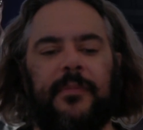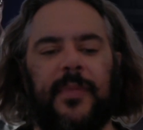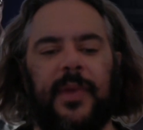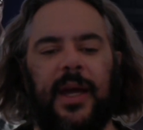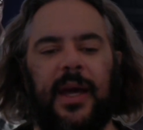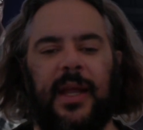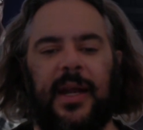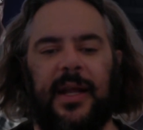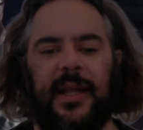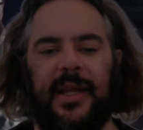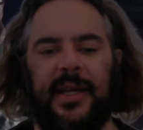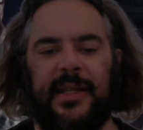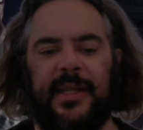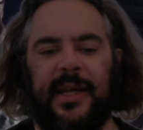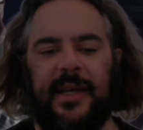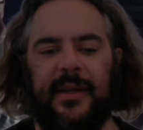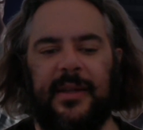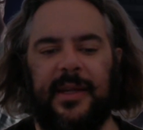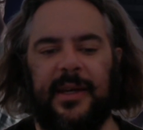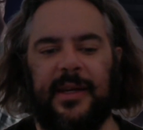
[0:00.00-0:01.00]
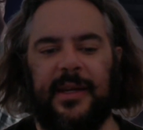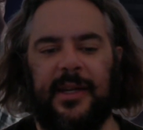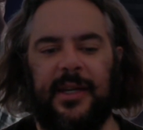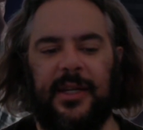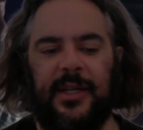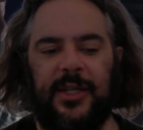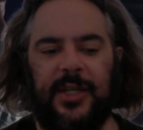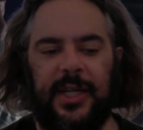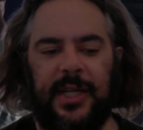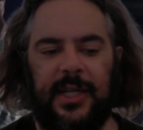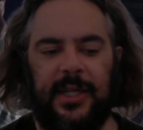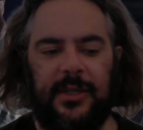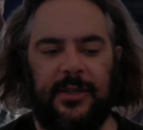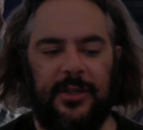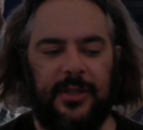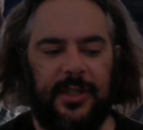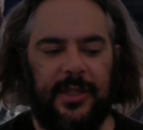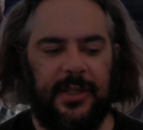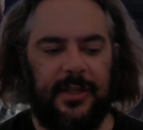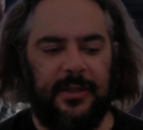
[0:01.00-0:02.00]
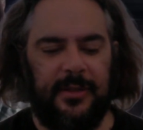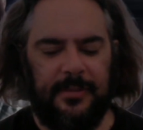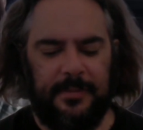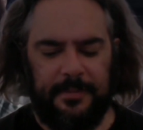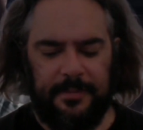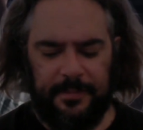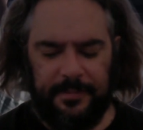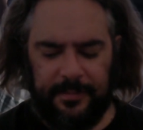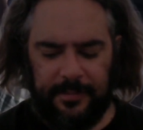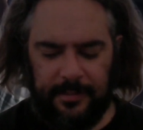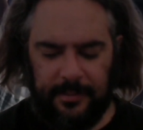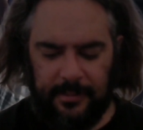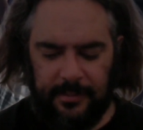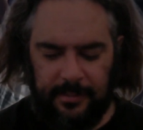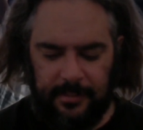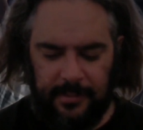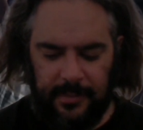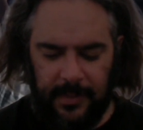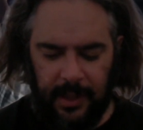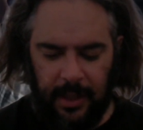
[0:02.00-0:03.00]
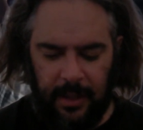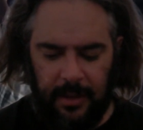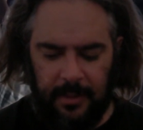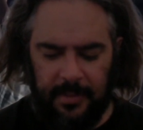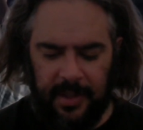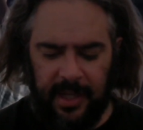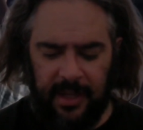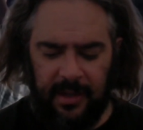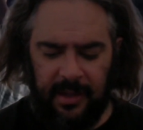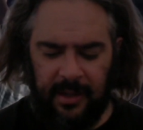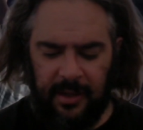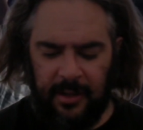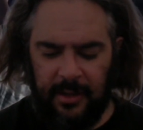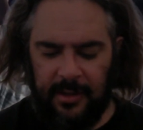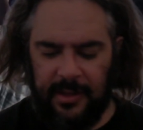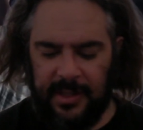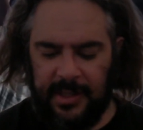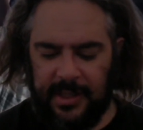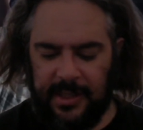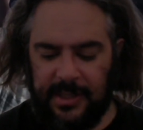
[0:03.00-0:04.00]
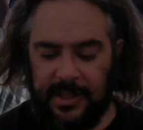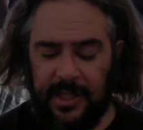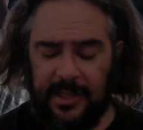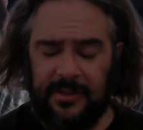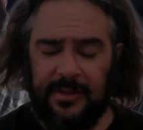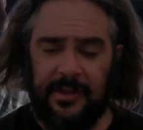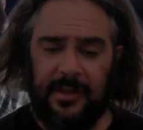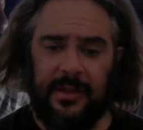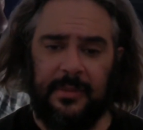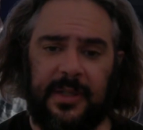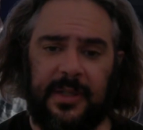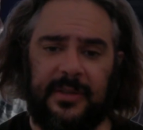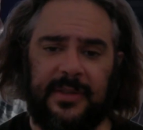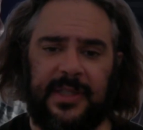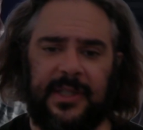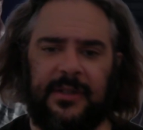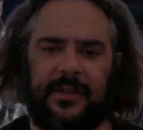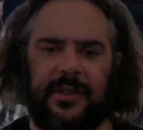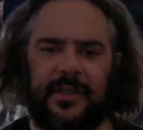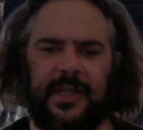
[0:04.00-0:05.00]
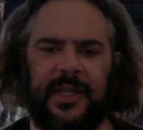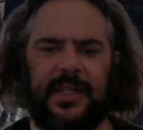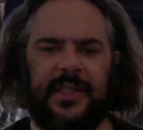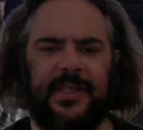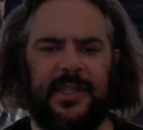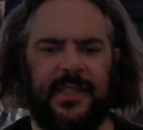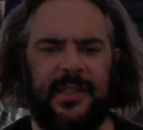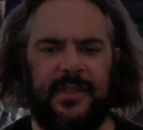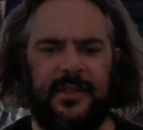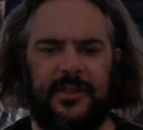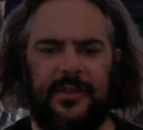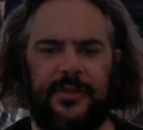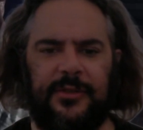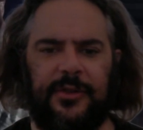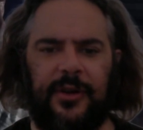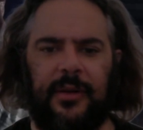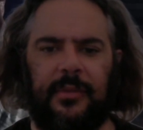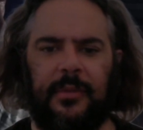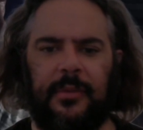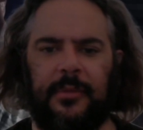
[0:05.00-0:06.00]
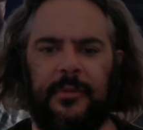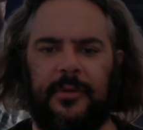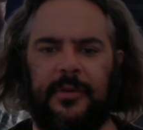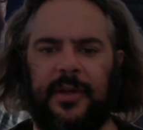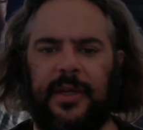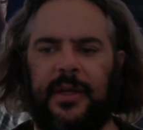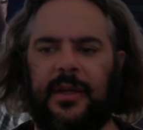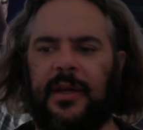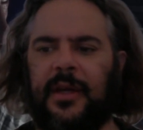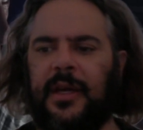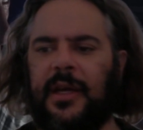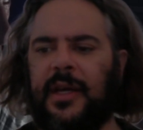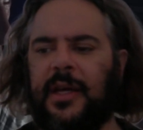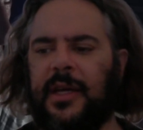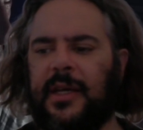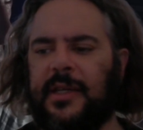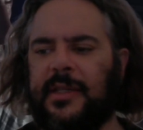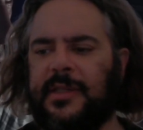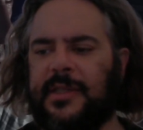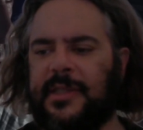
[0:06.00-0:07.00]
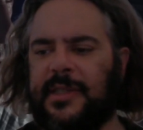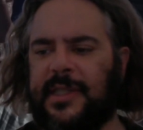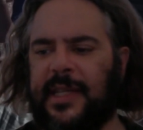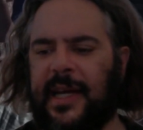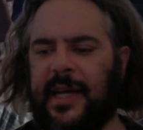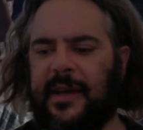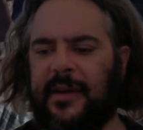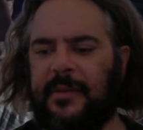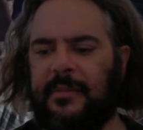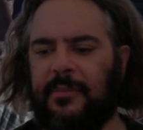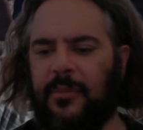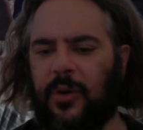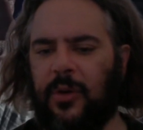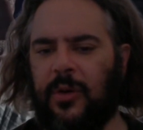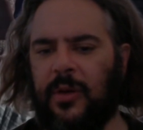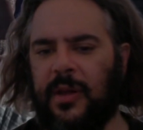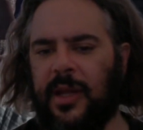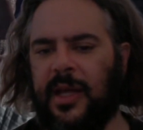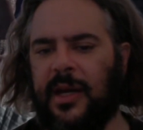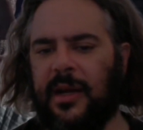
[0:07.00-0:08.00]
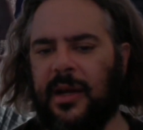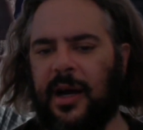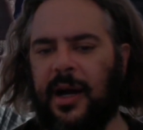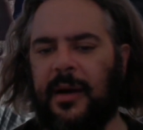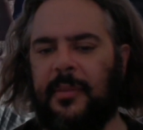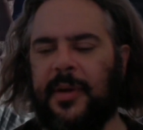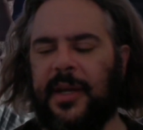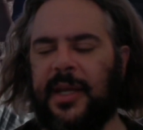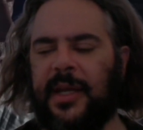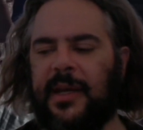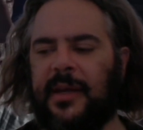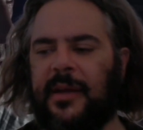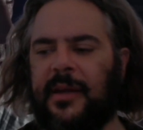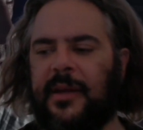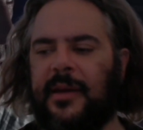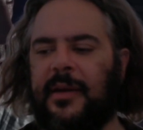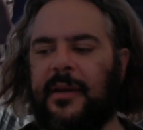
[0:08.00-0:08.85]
And I like that kind of change there. But it's also a little serious. Like I said, it's a drama movie. It's not a whole lot of comedy in it.